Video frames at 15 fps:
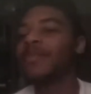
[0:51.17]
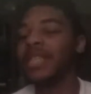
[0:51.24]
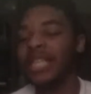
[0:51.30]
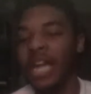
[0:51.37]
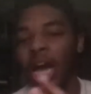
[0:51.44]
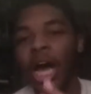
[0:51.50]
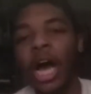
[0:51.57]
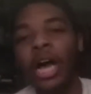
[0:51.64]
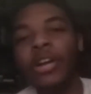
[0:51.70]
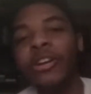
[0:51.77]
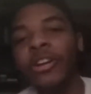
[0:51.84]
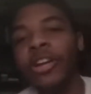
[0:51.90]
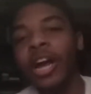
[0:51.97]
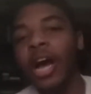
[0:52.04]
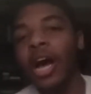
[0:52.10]
the
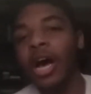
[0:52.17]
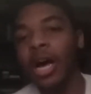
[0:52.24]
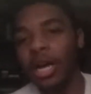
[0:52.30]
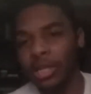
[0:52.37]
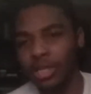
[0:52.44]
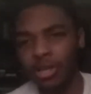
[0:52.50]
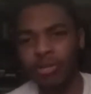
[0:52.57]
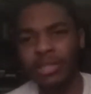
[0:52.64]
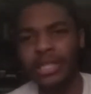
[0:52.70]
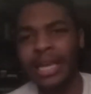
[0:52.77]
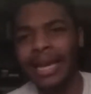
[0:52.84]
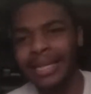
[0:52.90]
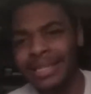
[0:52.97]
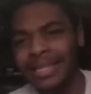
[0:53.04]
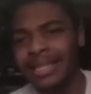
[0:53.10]
Hunter
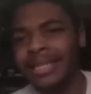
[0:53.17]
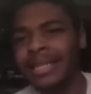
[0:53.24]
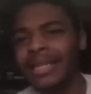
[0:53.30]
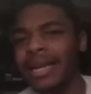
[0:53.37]
Association.